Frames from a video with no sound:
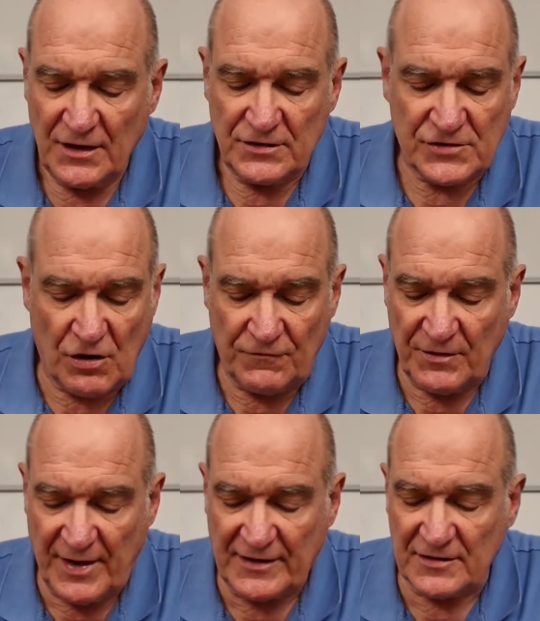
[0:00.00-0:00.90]
So if we
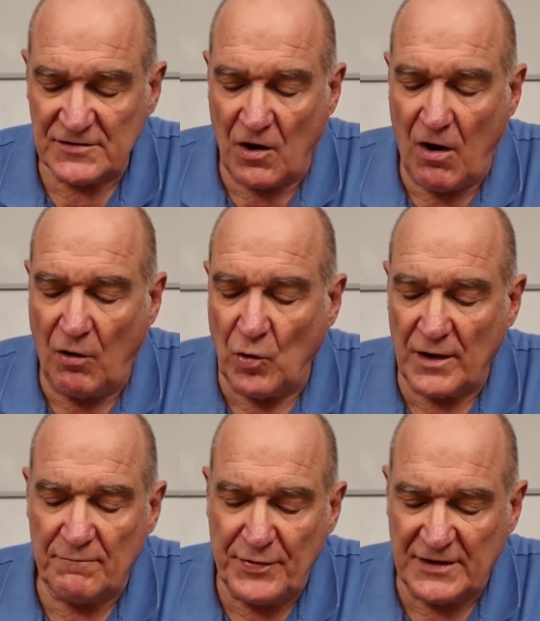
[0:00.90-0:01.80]
make this all
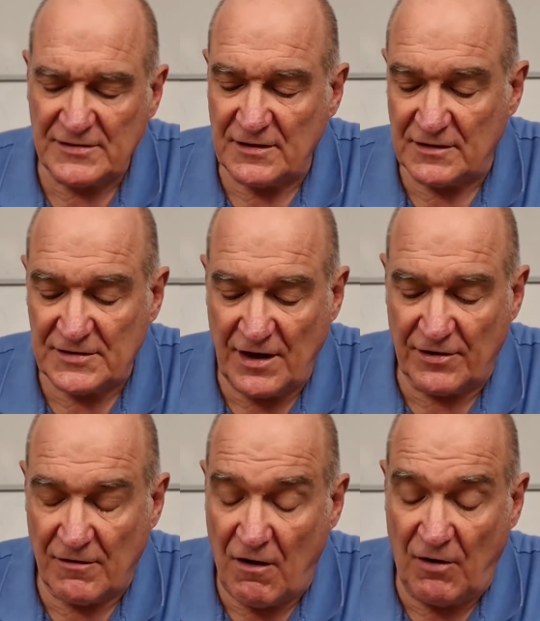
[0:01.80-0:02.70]
one piece in the
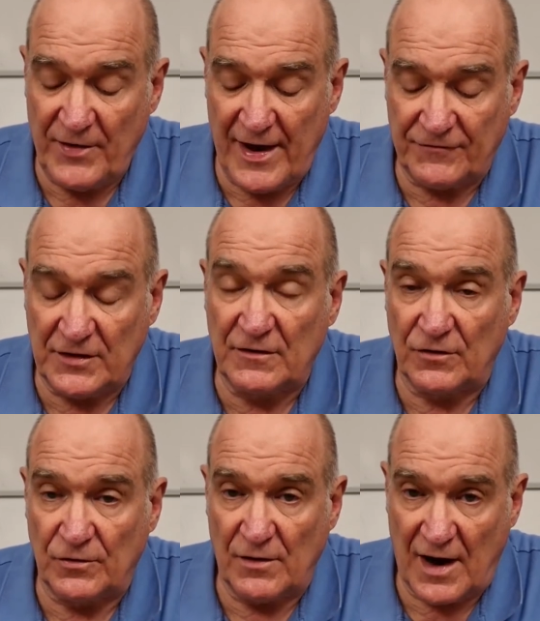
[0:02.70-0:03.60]
center, all we have to
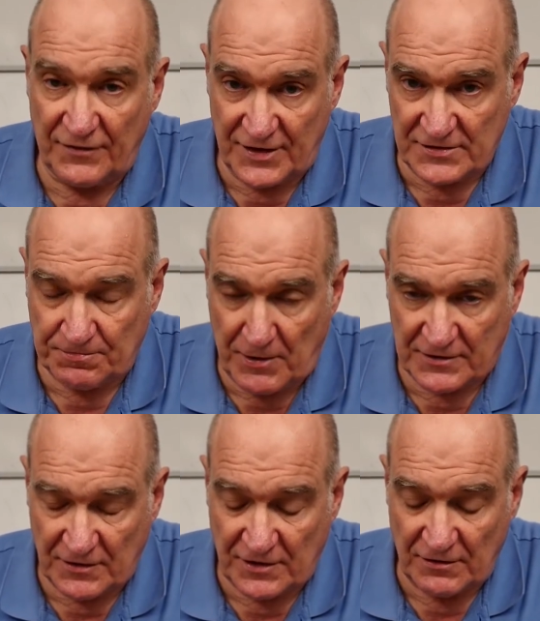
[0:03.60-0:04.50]
do on this
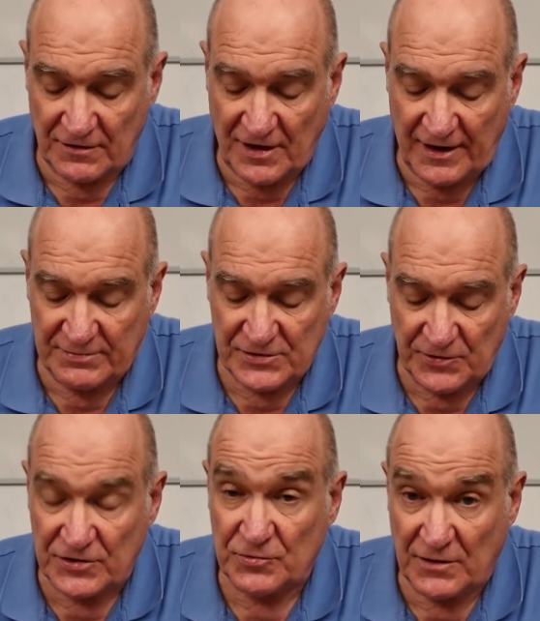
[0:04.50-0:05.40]
particular type
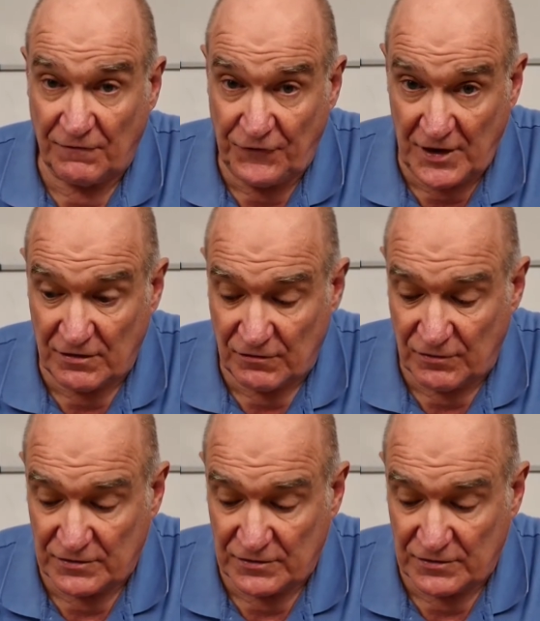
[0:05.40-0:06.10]
switch with the feed-through